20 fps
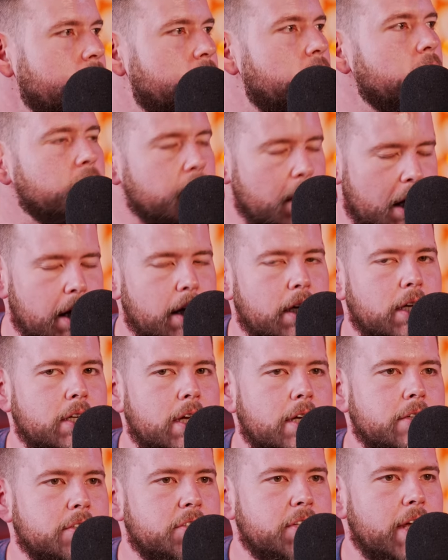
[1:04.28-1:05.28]
Really? yeah,
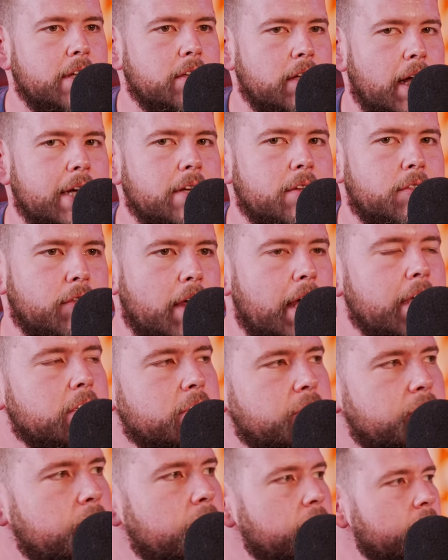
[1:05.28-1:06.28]
yeah. To say like
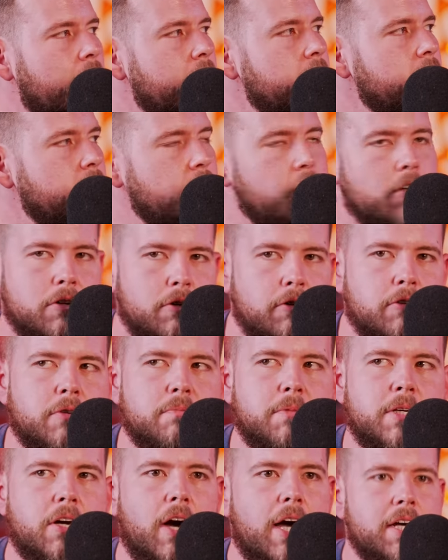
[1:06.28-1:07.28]
thanks for like you know hooking
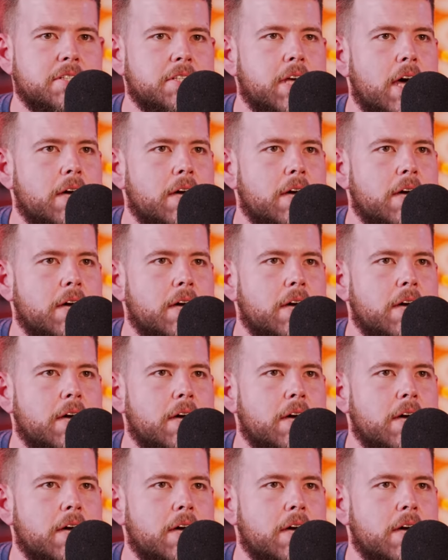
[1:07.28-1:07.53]
me guys